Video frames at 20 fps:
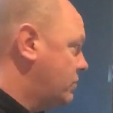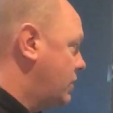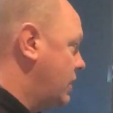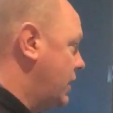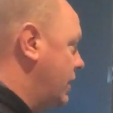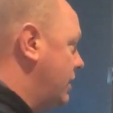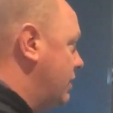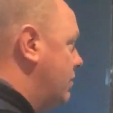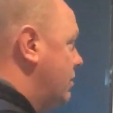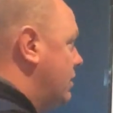
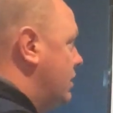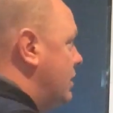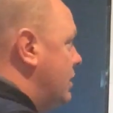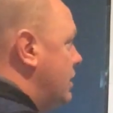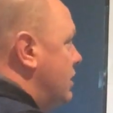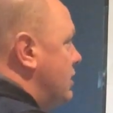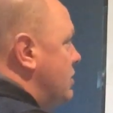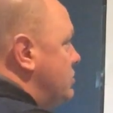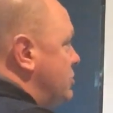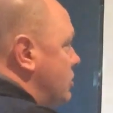Okay,
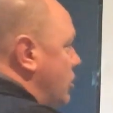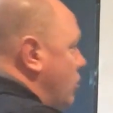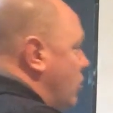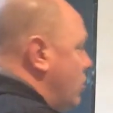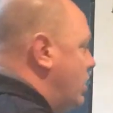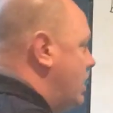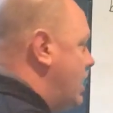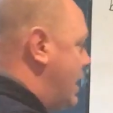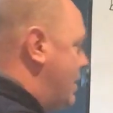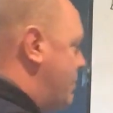
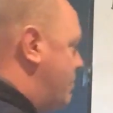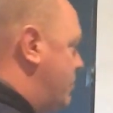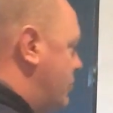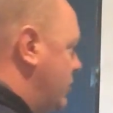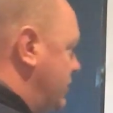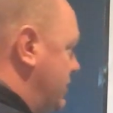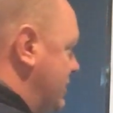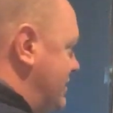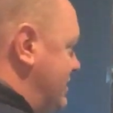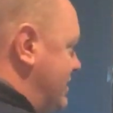so I
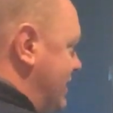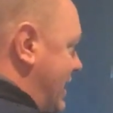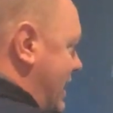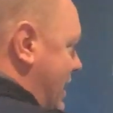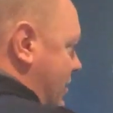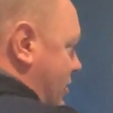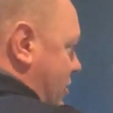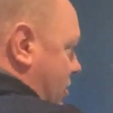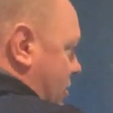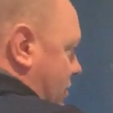put this
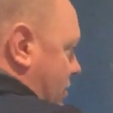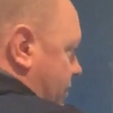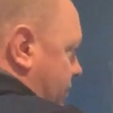together.